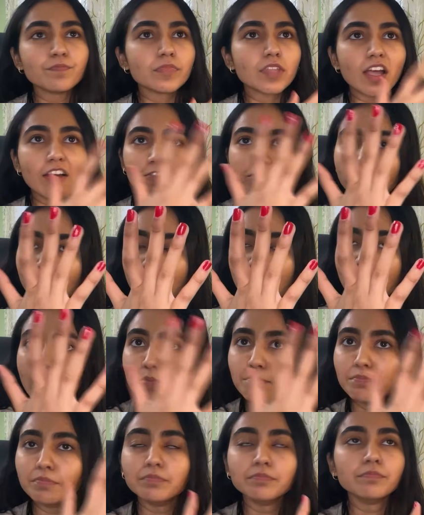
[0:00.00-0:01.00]
a
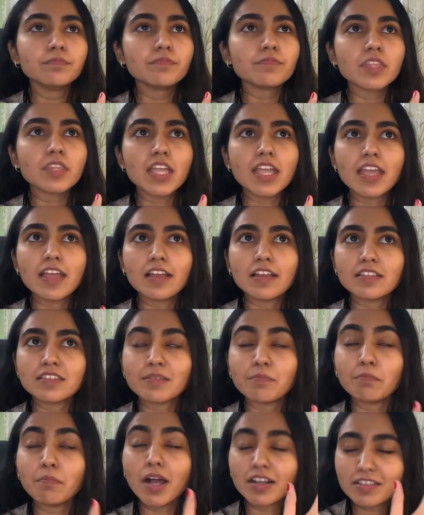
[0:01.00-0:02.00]
frame, and
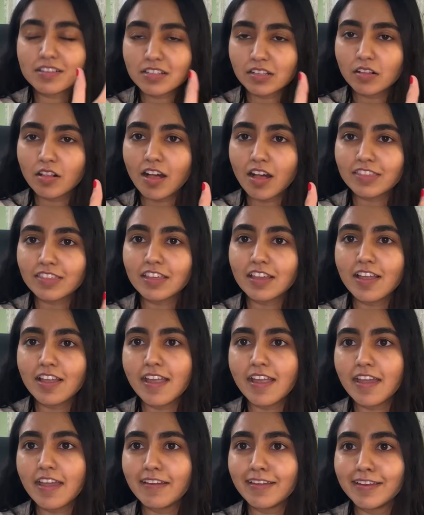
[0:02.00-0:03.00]
some monk's cloth,
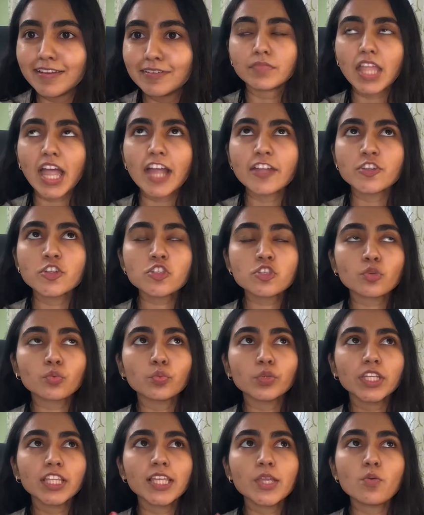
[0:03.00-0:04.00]
and I just
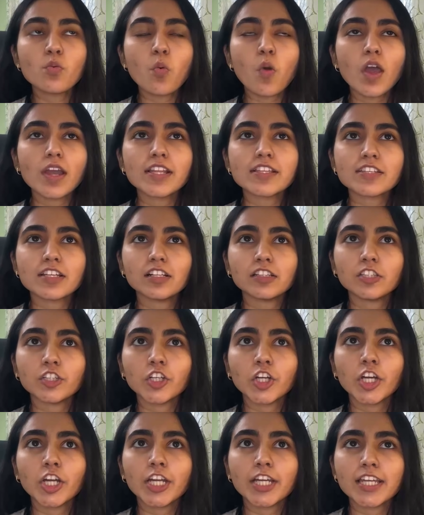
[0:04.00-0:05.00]
really wanted to
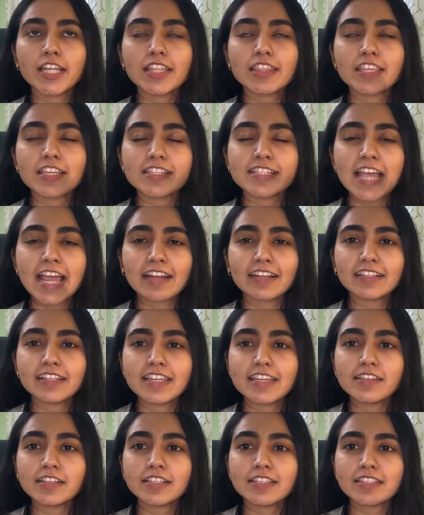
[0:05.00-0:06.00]
learn the
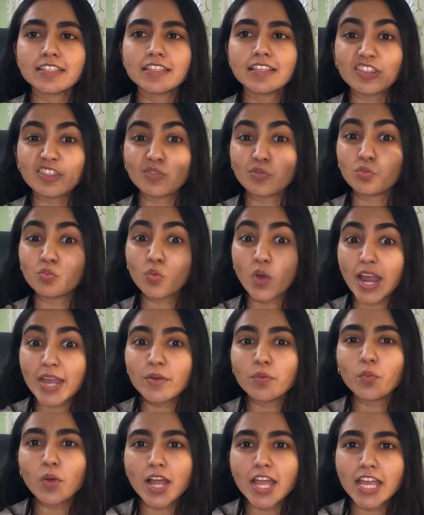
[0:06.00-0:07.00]
techniques the
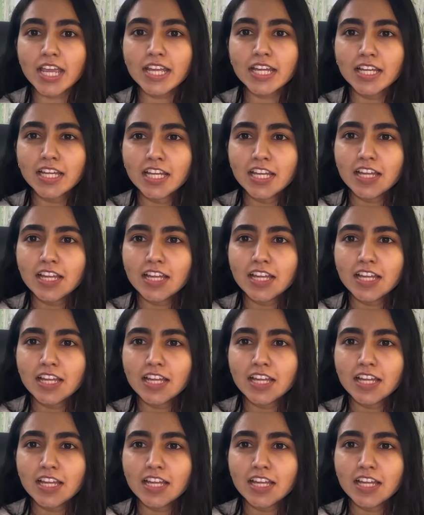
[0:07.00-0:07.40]
right way